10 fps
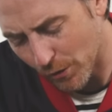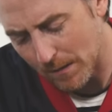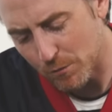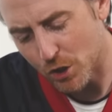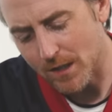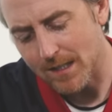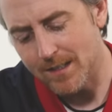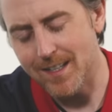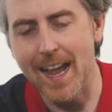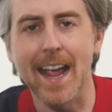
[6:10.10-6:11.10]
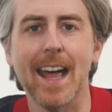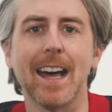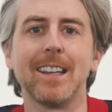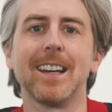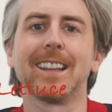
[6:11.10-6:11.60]
cream cheese,
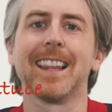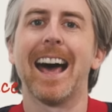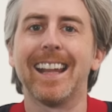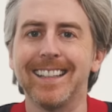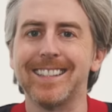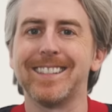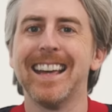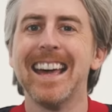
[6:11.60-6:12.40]
and lettuce.